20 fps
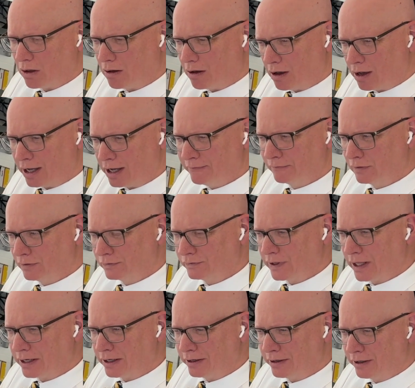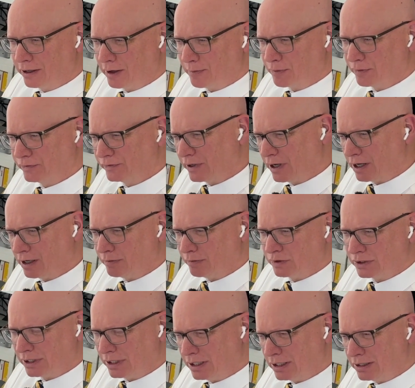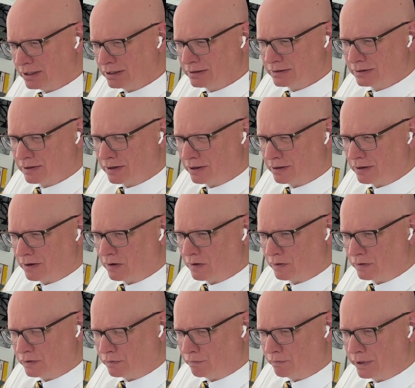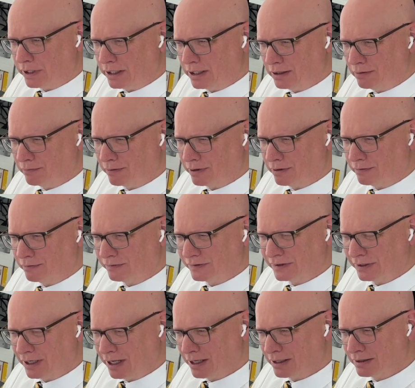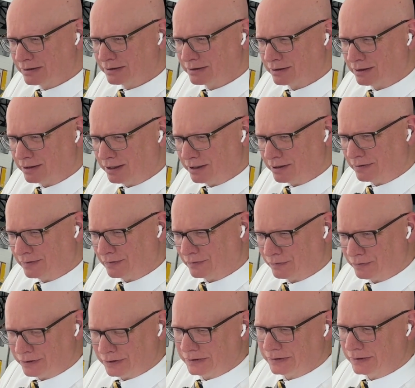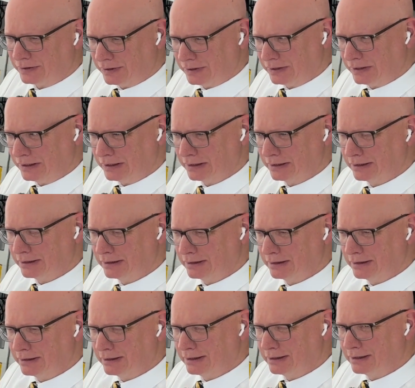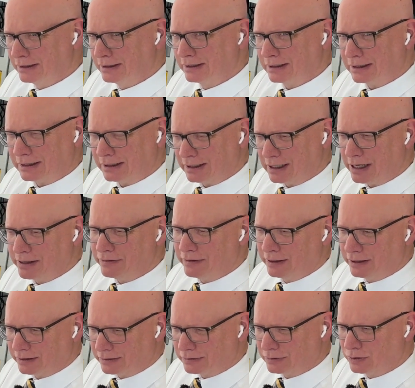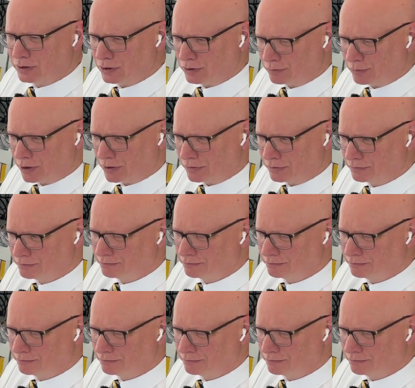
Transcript: I've looked at it a couple times. It is kind of hard to read whether it's an S, an L, or a C. I think it's Como.